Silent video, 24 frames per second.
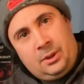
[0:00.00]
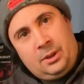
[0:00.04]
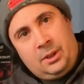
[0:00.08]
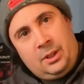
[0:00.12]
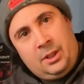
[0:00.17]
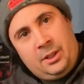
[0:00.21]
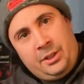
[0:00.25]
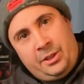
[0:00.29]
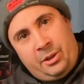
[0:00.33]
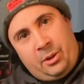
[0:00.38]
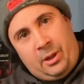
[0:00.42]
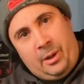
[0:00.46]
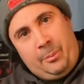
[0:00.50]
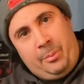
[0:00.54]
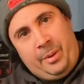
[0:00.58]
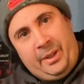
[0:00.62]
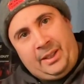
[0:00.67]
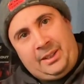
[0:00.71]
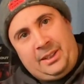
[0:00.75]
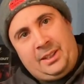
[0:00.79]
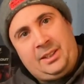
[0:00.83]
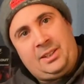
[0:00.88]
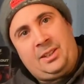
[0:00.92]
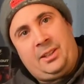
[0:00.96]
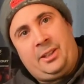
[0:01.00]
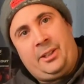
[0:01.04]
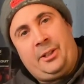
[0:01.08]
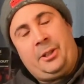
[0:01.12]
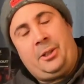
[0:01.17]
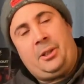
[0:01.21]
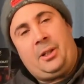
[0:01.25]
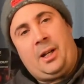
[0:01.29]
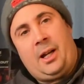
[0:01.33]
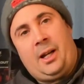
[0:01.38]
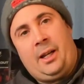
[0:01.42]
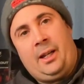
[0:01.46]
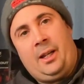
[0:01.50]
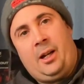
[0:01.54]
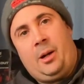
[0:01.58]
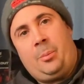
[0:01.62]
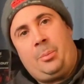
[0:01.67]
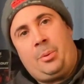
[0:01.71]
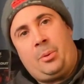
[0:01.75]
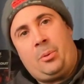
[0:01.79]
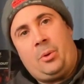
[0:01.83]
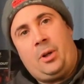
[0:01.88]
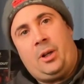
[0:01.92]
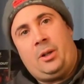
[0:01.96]
So I picked this little guy
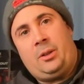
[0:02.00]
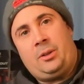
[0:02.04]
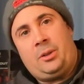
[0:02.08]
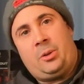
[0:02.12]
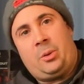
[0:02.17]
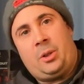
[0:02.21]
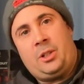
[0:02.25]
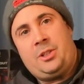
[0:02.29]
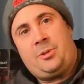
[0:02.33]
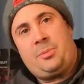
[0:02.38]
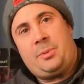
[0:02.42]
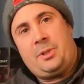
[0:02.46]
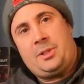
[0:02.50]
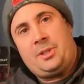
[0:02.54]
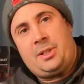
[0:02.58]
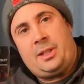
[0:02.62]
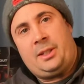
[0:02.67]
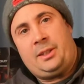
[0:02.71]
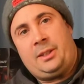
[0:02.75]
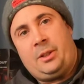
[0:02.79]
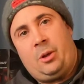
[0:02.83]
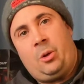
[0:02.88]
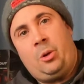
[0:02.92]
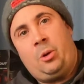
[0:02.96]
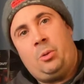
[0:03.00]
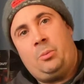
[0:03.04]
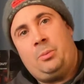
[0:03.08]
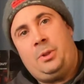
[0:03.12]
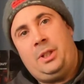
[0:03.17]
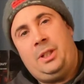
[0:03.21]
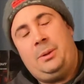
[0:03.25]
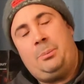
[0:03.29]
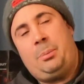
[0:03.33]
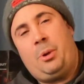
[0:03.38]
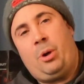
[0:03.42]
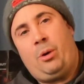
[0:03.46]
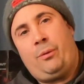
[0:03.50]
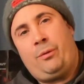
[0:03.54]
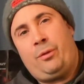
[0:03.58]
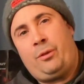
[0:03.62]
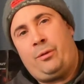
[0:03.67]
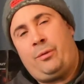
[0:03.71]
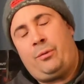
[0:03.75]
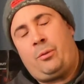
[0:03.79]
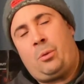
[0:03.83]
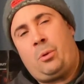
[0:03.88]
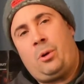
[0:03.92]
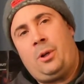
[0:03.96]
up around Christmas at the Home Depot for
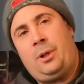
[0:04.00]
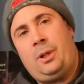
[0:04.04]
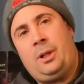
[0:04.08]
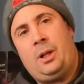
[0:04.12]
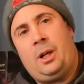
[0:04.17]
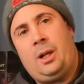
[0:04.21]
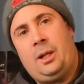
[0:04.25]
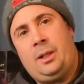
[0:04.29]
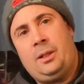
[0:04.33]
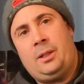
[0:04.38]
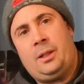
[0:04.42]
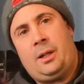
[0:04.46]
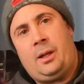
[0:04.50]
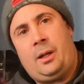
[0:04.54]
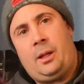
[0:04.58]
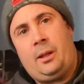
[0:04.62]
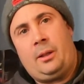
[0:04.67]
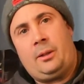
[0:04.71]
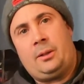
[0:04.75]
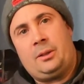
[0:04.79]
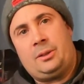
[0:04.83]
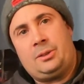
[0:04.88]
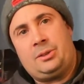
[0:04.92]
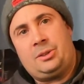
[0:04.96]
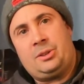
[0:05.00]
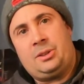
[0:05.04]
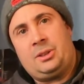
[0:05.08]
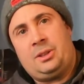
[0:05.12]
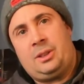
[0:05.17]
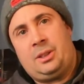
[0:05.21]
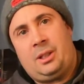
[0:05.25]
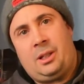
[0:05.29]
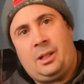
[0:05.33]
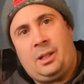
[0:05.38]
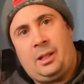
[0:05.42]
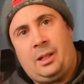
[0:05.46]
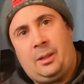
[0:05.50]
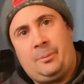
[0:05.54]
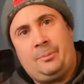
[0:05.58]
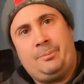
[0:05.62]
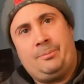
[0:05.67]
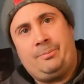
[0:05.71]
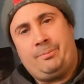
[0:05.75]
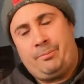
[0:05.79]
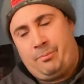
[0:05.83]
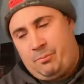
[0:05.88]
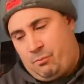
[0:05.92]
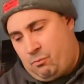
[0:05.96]
$49.
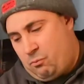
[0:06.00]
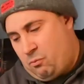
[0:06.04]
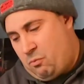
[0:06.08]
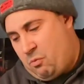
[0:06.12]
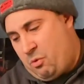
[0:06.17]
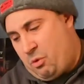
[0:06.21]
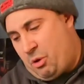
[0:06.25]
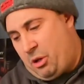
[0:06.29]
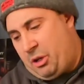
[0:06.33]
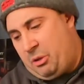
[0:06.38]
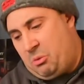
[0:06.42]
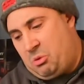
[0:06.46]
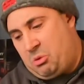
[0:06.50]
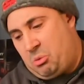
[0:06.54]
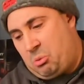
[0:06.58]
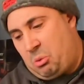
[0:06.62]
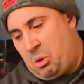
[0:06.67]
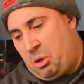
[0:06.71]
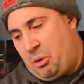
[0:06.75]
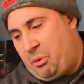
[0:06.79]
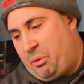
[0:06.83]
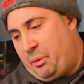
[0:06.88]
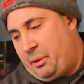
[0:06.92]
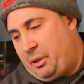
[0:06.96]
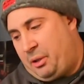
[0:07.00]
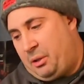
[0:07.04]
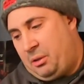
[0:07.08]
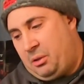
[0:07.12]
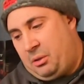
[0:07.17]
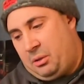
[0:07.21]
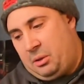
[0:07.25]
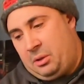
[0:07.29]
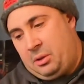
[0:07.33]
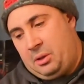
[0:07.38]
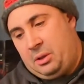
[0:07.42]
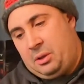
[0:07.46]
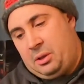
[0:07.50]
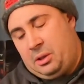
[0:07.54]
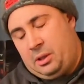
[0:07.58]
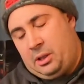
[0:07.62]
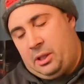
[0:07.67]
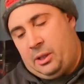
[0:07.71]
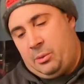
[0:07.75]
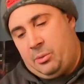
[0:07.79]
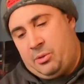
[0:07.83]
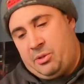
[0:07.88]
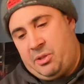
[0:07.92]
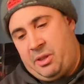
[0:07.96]
Thought it was worth it.
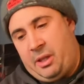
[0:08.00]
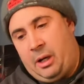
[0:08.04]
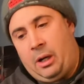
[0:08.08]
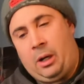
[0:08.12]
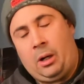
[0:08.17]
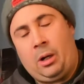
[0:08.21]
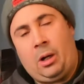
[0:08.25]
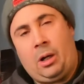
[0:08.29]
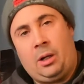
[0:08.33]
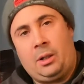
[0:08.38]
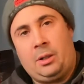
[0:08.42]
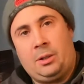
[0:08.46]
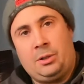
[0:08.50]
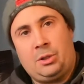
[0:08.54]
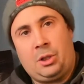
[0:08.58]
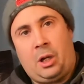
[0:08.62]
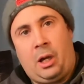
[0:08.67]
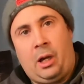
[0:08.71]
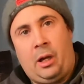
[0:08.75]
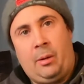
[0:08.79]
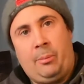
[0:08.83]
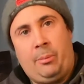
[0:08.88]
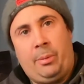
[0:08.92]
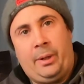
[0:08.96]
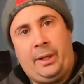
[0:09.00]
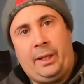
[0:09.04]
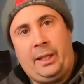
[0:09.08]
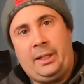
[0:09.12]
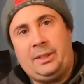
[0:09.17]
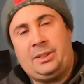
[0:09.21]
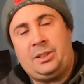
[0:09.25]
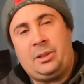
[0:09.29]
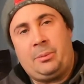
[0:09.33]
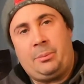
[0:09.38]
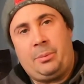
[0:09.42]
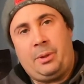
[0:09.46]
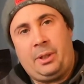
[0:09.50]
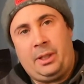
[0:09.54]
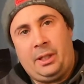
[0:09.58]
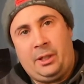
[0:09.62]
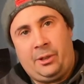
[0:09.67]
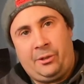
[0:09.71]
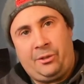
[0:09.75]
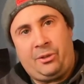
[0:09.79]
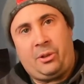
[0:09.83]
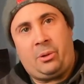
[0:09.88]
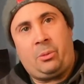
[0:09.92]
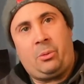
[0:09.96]
I was there on a job buying something
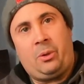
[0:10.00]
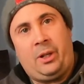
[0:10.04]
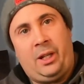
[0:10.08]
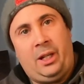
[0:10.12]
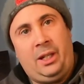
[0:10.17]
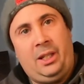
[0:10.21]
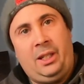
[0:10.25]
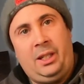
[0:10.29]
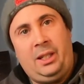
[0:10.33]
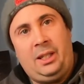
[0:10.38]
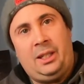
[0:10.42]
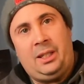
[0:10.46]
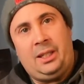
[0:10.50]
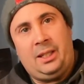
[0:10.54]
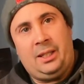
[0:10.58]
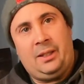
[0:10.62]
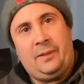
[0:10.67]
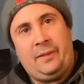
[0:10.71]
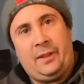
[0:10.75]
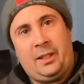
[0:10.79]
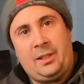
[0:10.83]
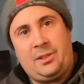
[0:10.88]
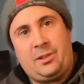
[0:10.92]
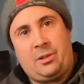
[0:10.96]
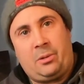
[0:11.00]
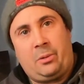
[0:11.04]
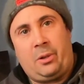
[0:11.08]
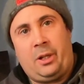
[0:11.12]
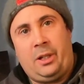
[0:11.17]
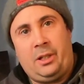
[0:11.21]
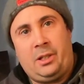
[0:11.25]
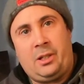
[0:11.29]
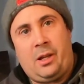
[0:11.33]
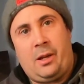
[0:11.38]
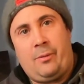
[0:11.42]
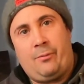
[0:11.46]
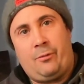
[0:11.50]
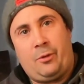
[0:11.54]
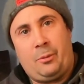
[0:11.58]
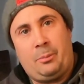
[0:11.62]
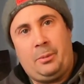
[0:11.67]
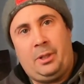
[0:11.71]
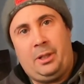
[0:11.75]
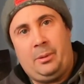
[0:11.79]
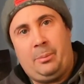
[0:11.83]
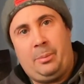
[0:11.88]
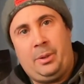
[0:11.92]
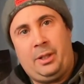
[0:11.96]
else already, and that's a great time for
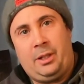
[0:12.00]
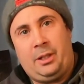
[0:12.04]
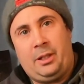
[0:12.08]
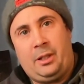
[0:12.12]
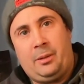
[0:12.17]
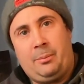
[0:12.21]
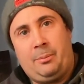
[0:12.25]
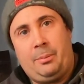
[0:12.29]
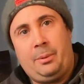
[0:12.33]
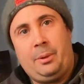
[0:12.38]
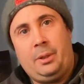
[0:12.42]
me to pick up